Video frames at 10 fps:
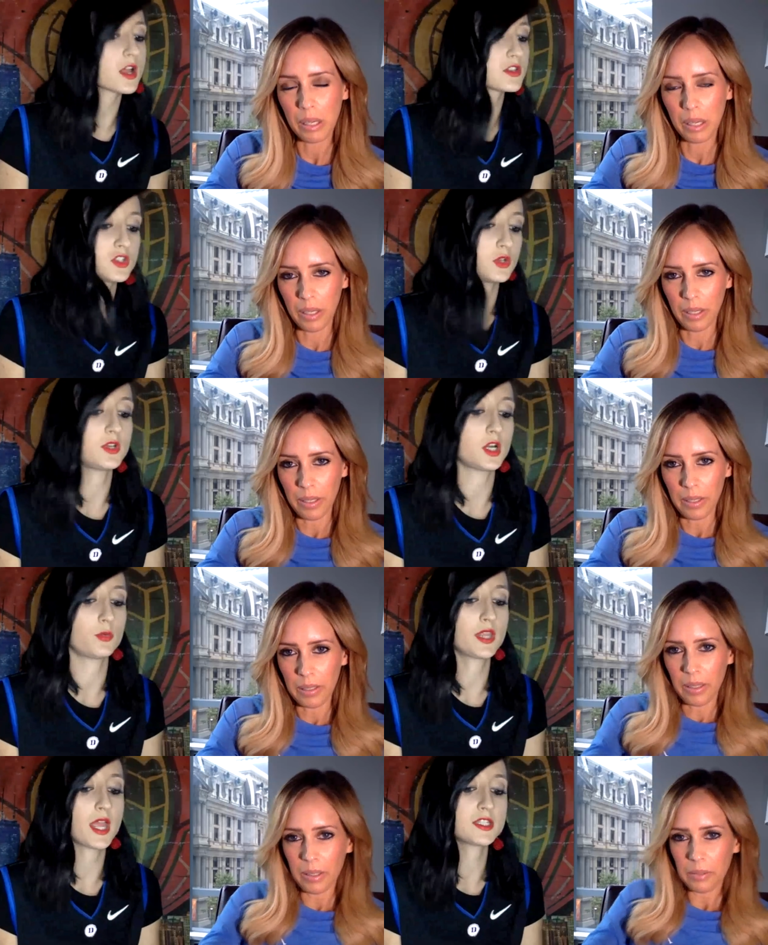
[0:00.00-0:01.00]
Speaker 1: Ross Jr.
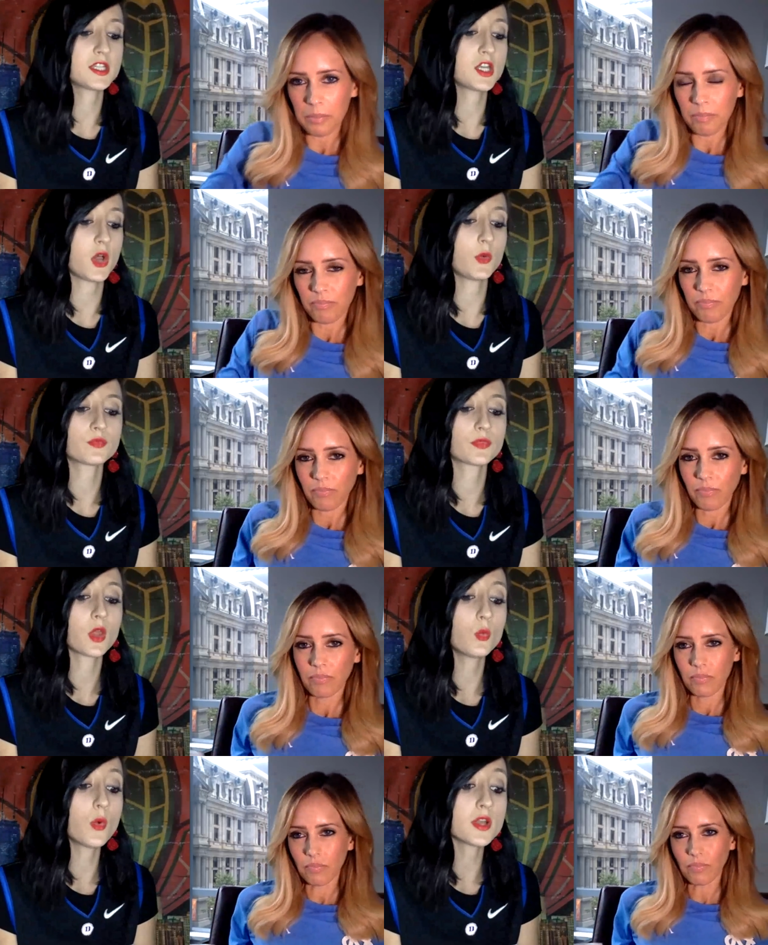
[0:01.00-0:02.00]
would like to know
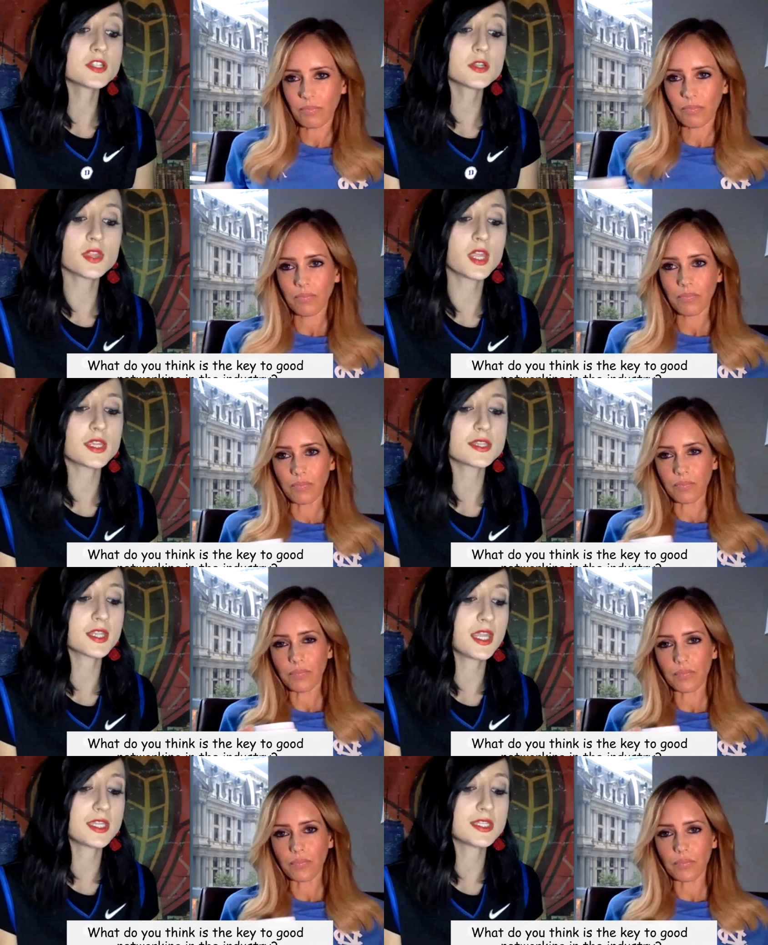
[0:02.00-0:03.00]
what do you think is
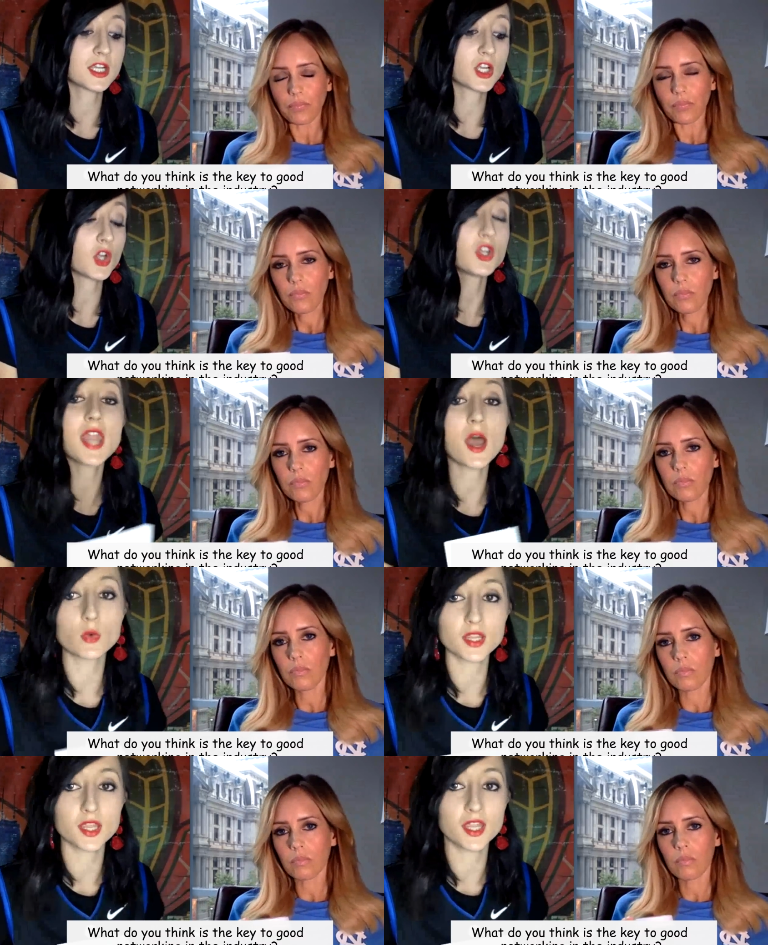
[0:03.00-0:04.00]
the key to good
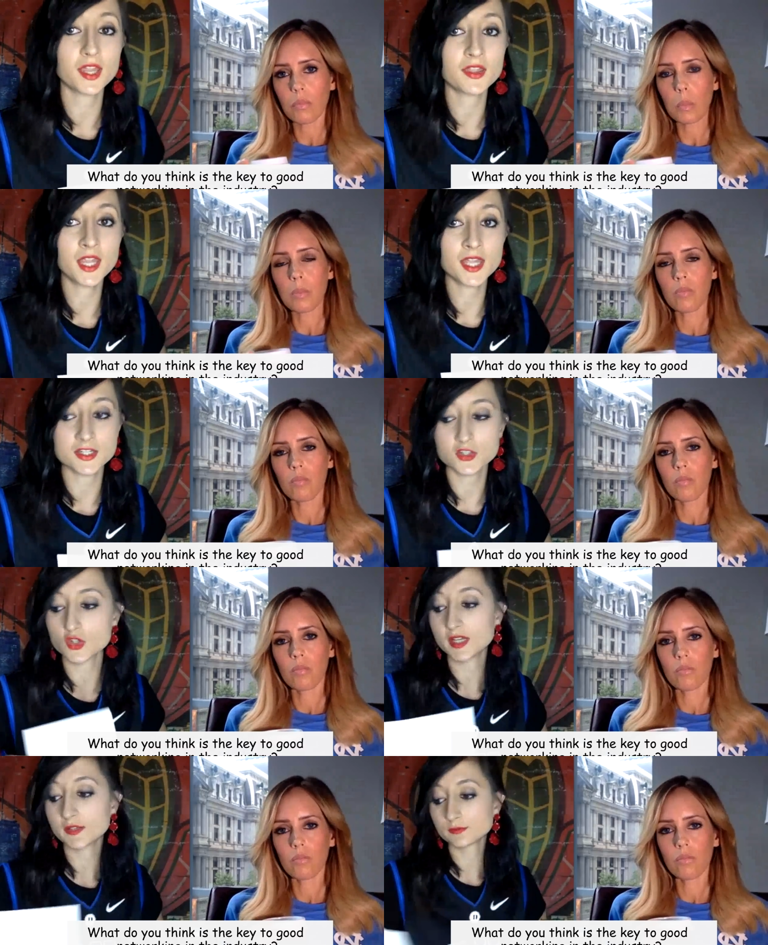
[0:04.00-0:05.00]
networking in the
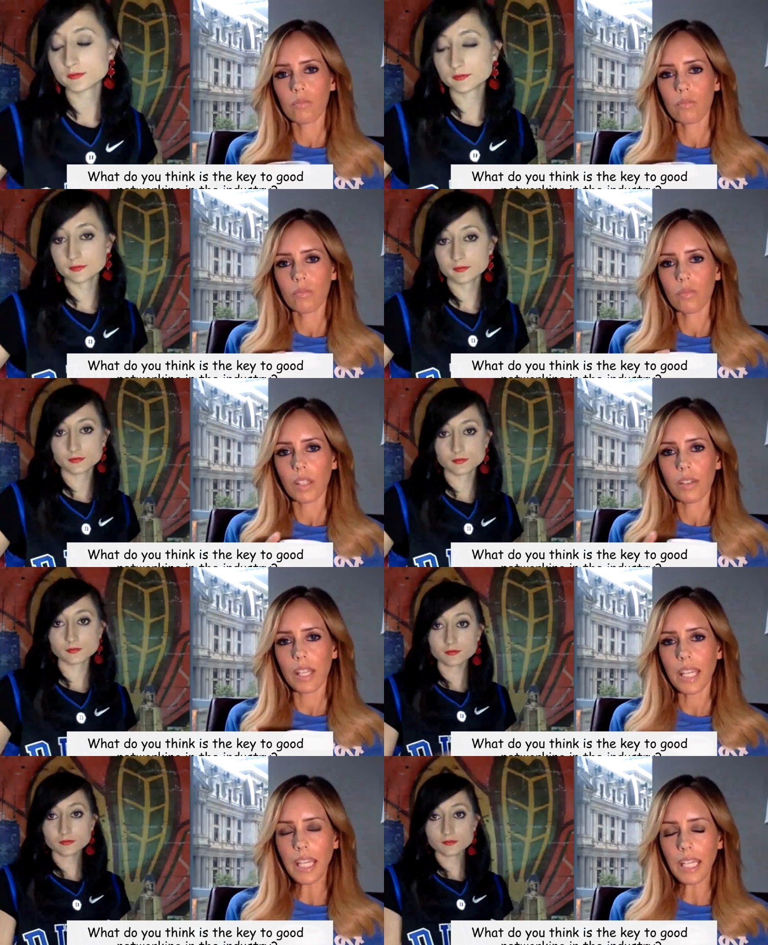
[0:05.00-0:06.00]
industry?
Speaker 2: The
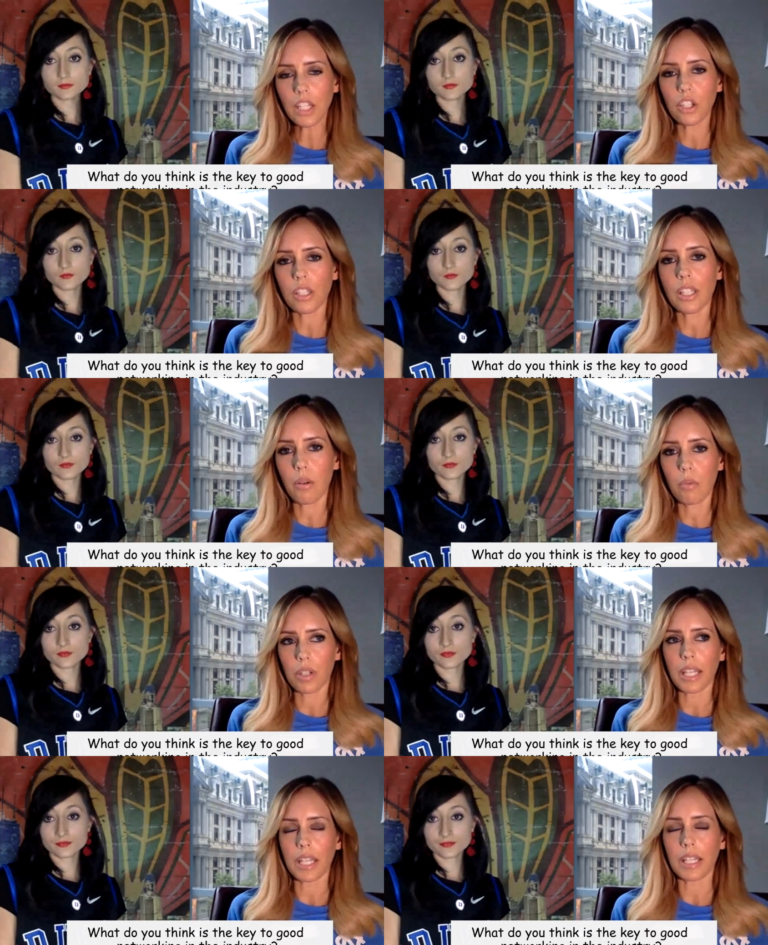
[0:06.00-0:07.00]
key to good
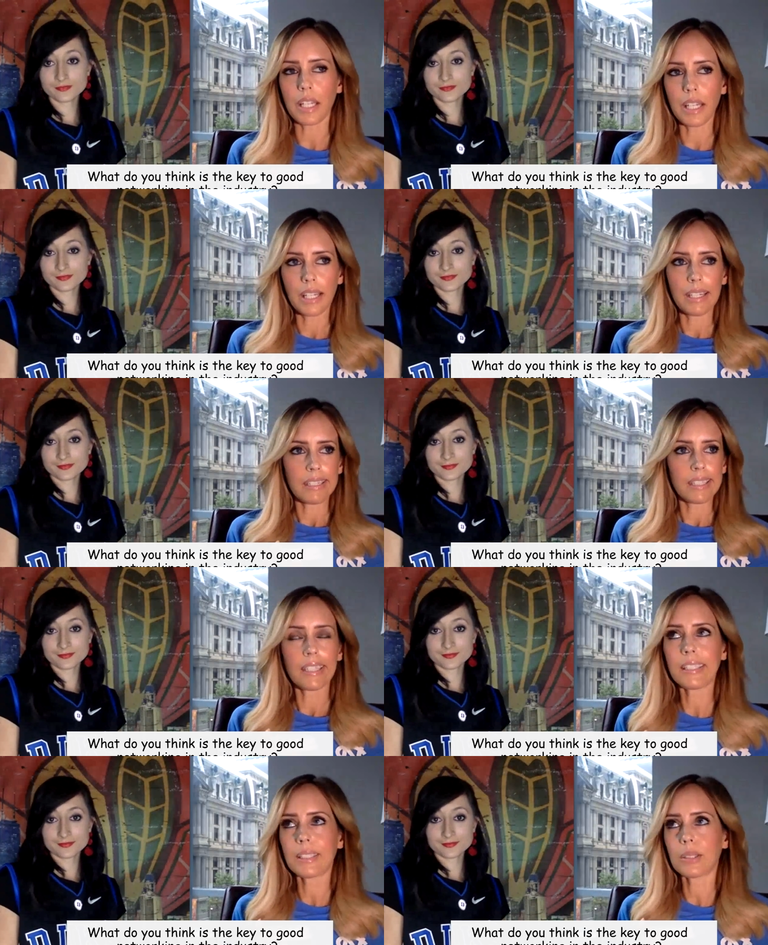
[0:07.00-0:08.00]
networking.
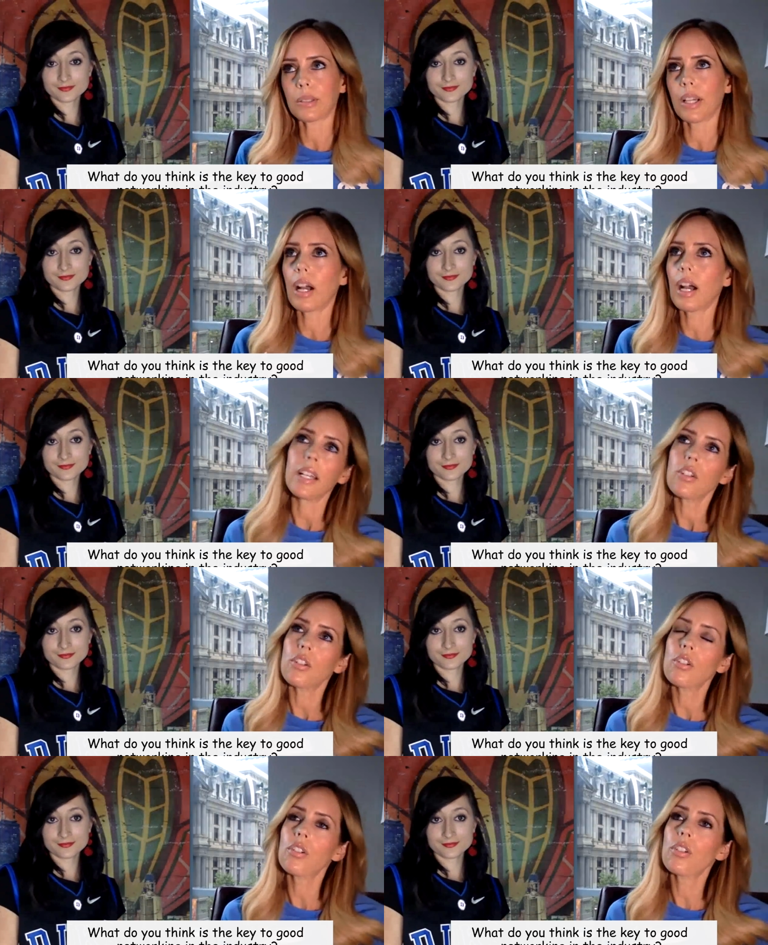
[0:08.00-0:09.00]
Oh
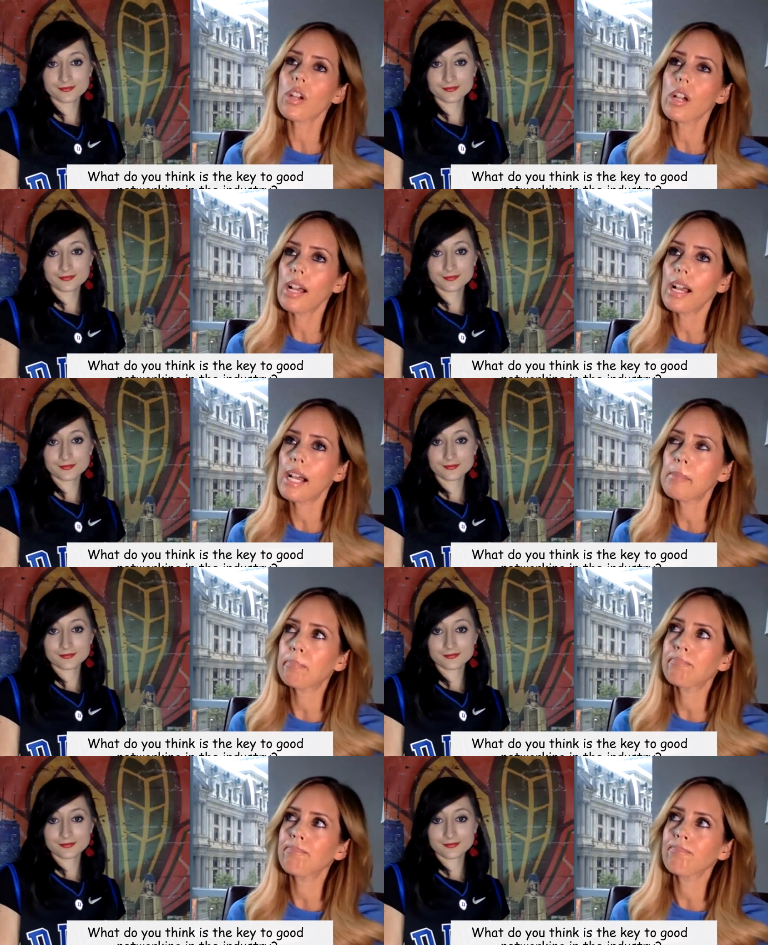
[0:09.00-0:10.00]
gosh.
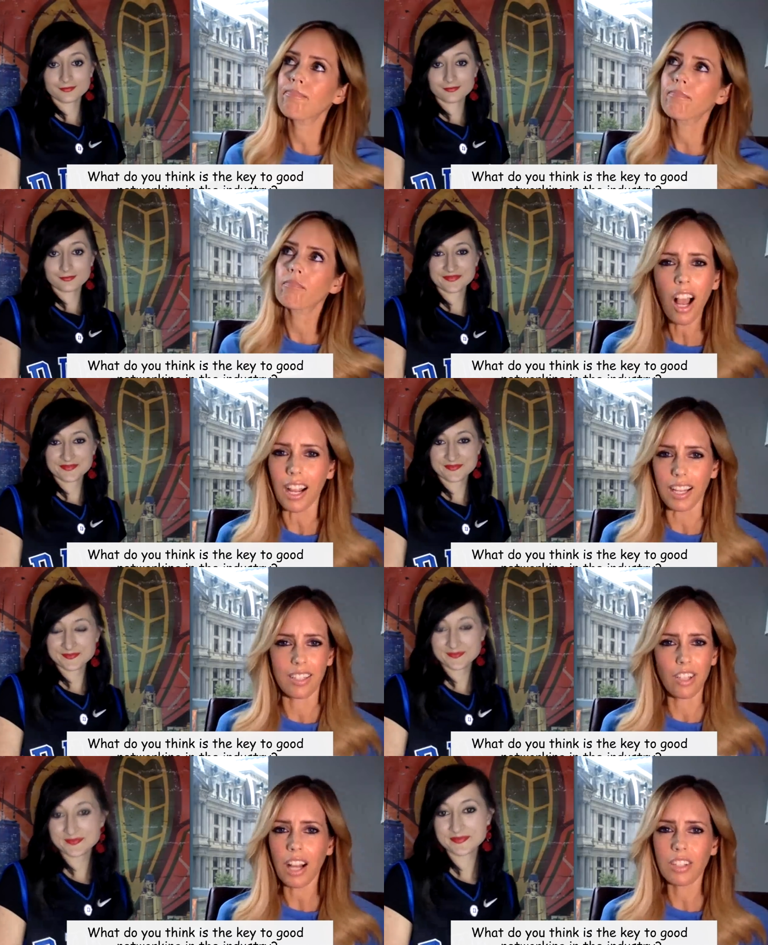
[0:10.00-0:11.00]
Um, talk,
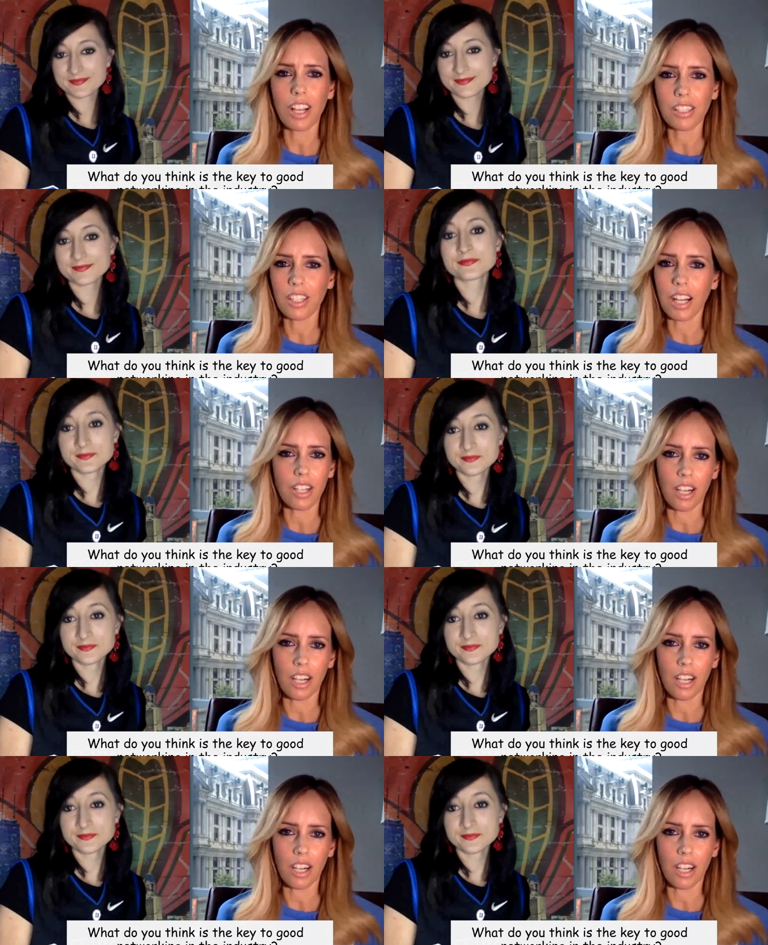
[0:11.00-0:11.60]
talk, talk, talk,